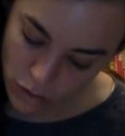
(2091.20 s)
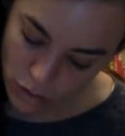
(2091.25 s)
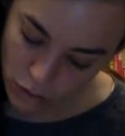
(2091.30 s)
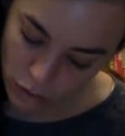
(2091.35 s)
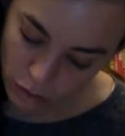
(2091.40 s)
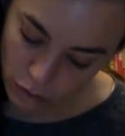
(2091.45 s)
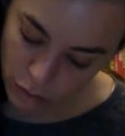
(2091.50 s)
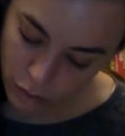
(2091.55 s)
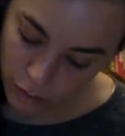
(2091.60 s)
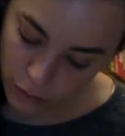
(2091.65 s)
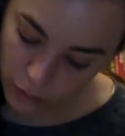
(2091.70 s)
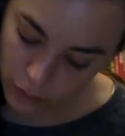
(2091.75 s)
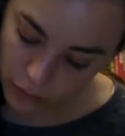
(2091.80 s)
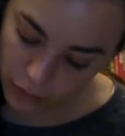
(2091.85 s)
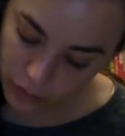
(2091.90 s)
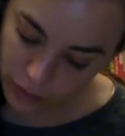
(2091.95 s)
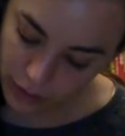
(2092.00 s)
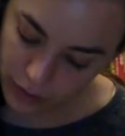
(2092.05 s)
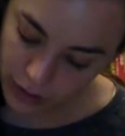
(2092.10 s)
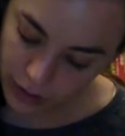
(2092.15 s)
report
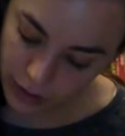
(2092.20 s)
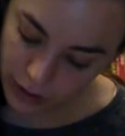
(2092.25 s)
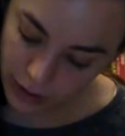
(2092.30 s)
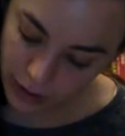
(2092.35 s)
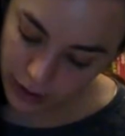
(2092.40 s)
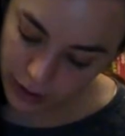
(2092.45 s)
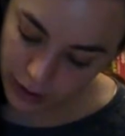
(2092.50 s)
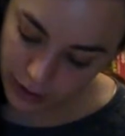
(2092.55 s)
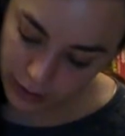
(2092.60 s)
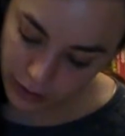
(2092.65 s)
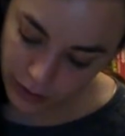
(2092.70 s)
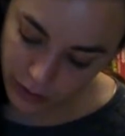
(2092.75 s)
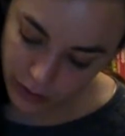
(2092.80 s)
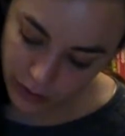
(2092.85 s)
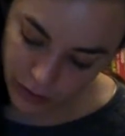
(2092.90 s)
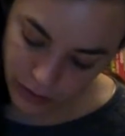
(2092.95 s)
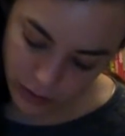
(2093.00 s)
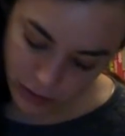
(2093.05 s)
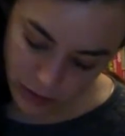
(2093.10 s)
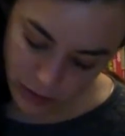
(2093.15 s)
feeling high levels of
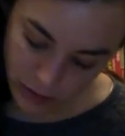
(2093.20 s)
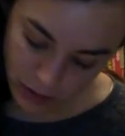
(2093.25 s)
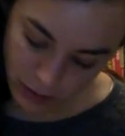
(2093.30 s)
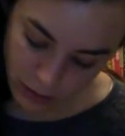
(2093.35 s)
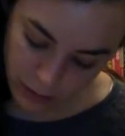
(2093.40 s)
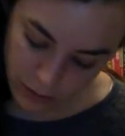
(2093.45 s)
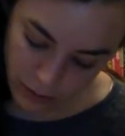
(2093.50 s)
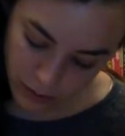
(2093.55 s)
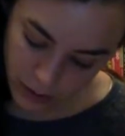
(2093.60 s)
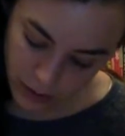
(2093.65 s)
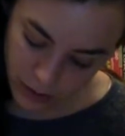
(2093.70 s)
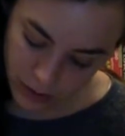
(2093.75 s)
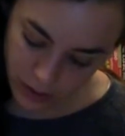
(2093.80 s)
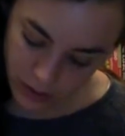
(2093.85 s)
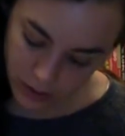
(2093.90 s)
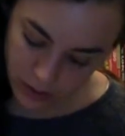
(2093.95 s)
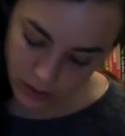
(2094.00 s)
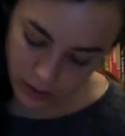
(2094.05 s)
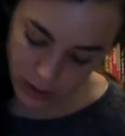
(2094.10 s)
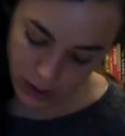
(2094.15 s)
discomfort,
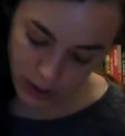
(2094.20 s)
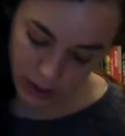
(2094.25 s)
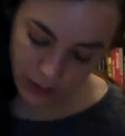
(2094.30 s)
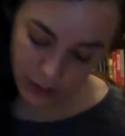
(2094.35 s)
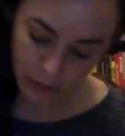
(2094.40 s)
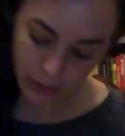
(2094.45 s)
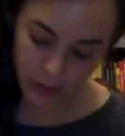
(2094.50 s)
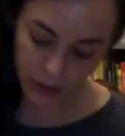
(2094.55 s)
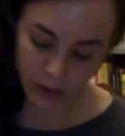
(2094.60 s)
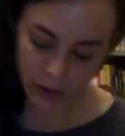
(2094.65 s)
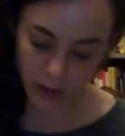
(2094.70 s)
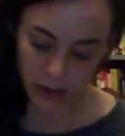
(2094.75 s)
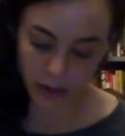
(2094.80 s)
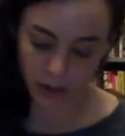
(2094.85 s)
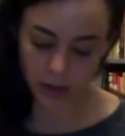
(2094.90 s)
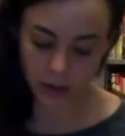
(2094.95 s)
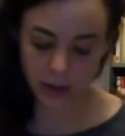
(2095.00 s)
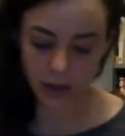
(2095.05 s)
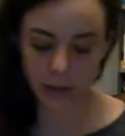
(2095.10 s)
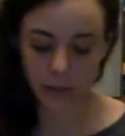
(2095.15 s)
subside
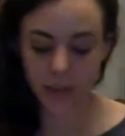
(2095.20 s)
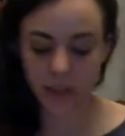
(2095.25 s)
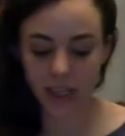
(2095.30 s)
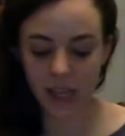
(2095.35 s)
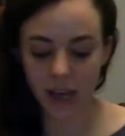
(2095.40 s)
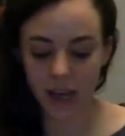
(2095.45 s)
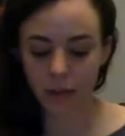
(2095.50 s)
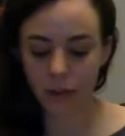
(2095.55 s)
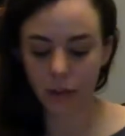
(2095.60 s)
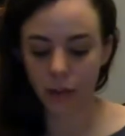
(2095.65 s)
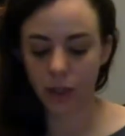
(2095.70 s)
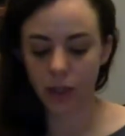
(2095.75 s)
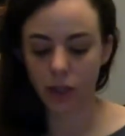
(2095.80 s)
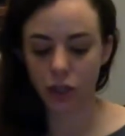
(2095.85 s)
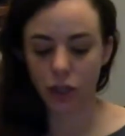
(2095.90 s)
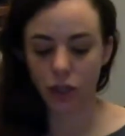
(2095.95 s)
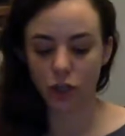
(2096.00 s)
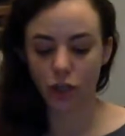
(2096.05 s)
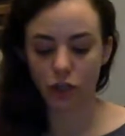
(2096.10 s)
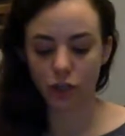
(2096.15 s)
when they
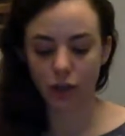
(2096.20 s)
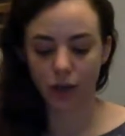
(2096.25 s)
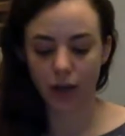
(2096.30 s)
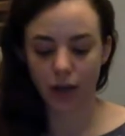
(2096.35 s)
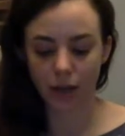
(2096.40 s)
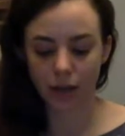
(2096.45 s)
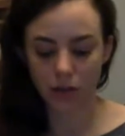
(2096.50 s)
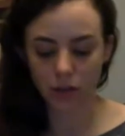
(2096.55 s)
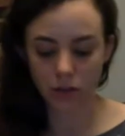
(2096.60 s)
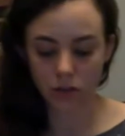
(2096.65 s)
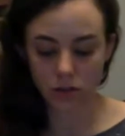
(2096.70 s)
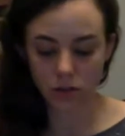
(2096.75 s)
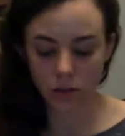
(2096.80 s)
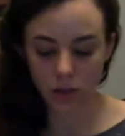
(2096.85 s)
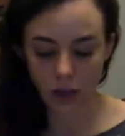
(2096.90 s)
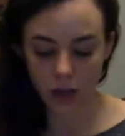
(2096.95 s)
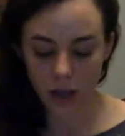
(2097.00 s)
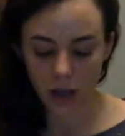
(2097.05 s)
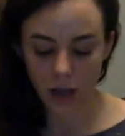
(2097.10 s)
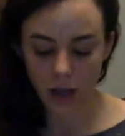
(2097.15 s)
change their attitudes.
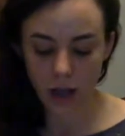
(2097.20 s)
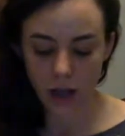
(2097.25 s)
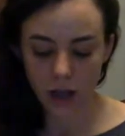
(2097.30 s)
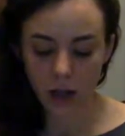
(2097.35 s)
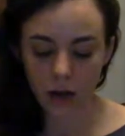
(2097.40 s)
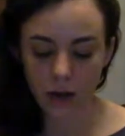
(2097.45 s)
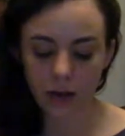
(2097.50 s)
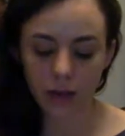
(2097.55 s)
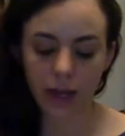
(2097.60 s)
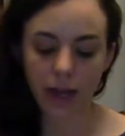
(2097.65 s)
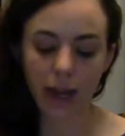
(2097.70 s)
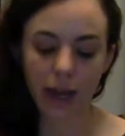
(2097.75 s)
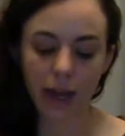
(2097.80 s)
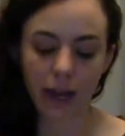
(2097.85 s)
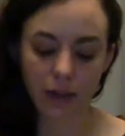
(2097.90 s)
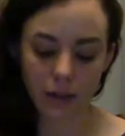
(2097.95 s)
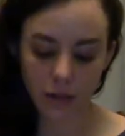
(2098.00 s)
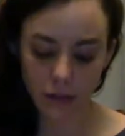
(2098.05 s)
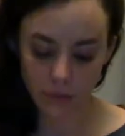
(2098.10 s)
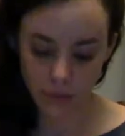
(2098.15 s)
All right, and
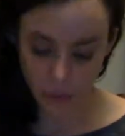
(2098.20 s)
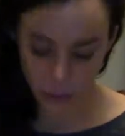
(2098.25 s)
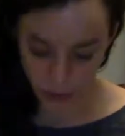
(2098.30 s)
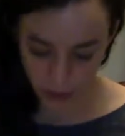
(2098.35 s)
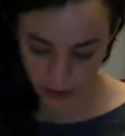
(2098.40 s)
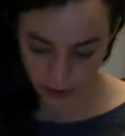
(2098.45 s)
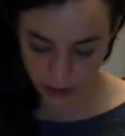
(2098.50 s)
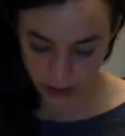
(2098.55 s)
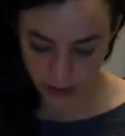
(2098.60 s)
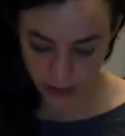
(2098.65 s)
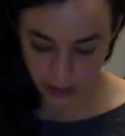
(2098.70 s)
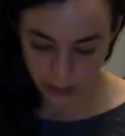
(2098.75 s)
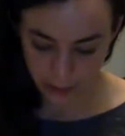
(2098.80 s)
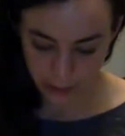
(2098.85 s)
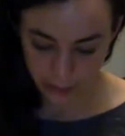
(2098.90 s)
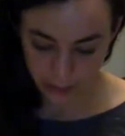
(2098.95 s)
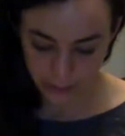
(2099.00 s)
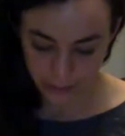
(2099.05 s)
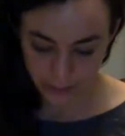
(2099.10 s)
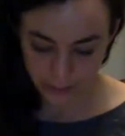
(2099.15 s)
the fourth step
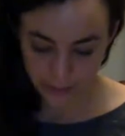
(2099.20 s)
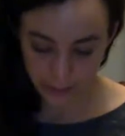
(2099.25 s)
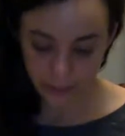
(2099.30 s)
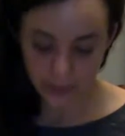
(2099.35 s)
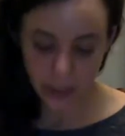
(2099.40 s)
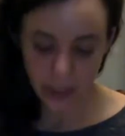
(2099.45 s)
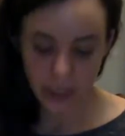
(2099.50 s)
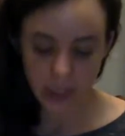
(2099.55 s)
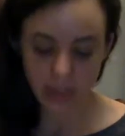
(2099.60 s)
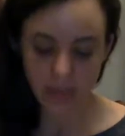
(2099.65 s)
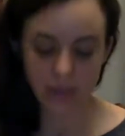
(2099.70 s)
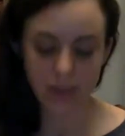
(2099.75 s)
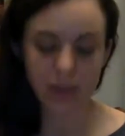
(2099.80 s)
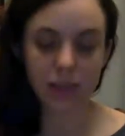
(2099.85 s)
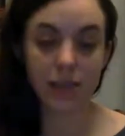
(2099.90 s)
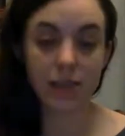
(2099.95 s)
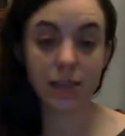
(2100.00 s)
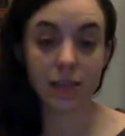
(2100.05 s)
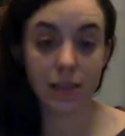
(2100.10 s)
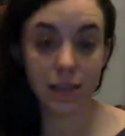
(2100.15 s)
is
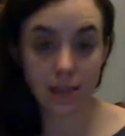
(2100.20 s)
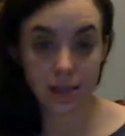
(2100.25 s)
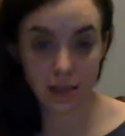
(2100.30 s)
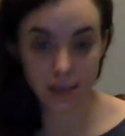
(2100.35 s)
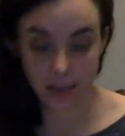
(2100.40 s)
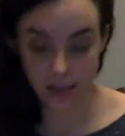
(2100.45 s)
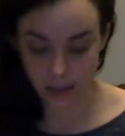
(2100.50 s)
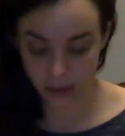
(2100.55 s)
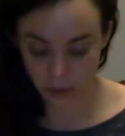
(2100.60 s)
the dissonance